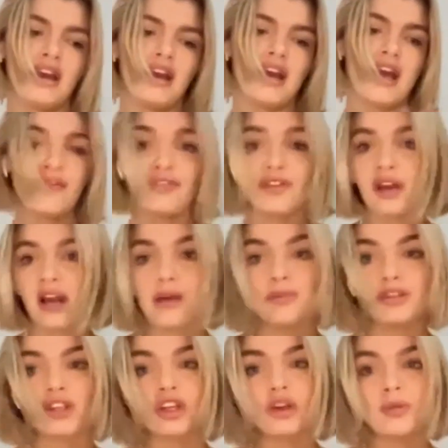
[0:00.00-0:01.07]
if the light
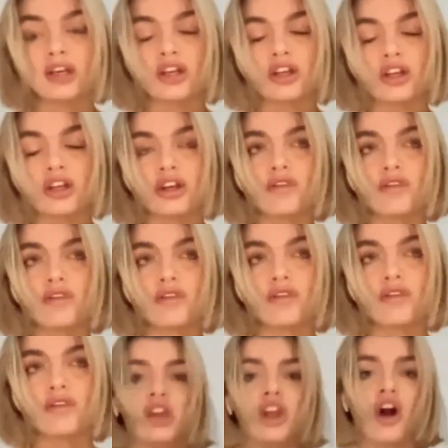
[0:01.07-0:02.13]
was going to be good enough
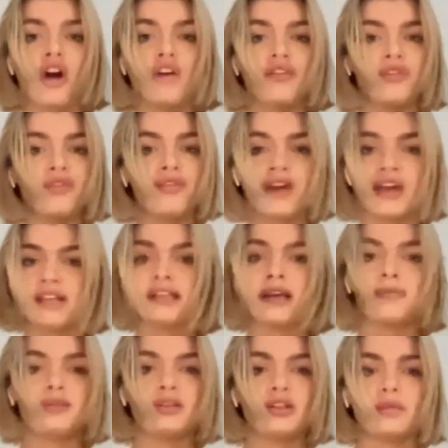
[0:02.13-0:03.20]
that day. There was a lot of
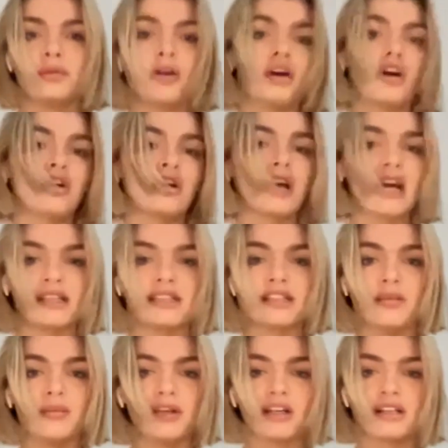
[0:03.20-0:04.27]
FaceTime shoots that got
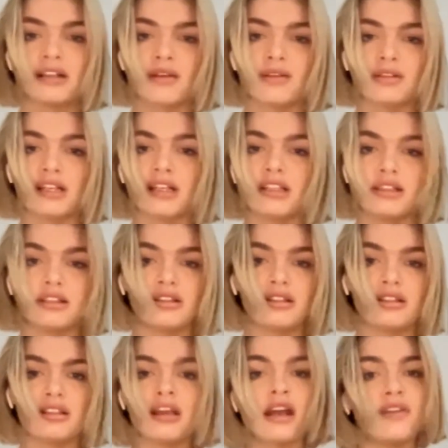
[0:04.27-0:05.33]
cancelled because I was like
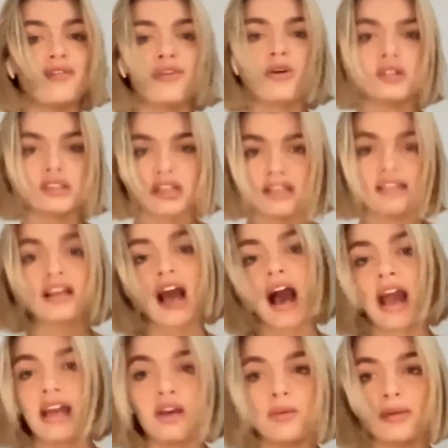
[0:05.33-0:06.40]
sending photos of the
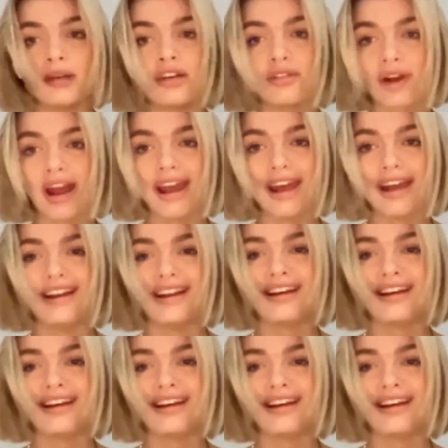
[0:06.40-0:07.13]
sky and it would be grey.